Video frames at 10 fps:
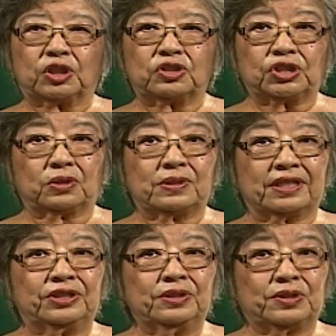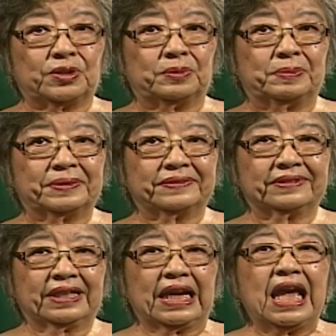our shows on YouTube.
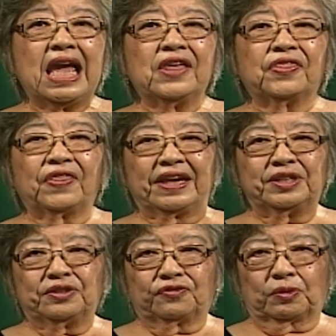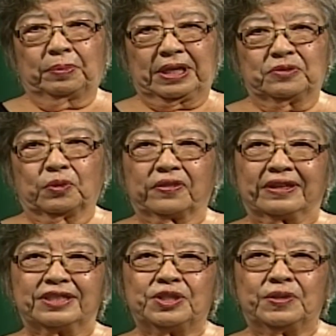Thank you for being with
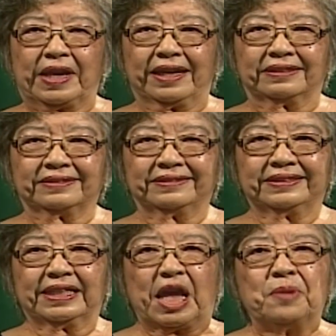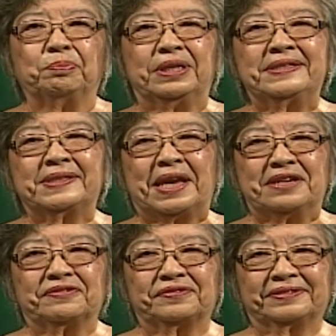us today and be
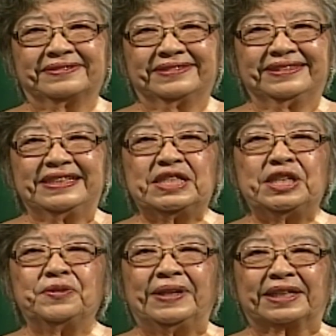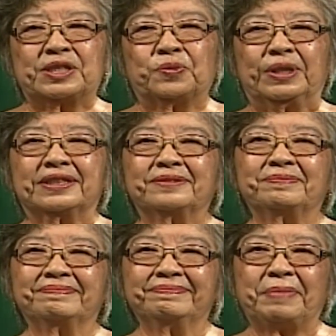safe. See you next week.
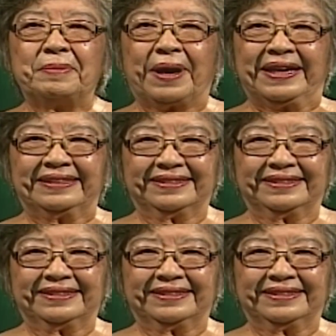Bye bye.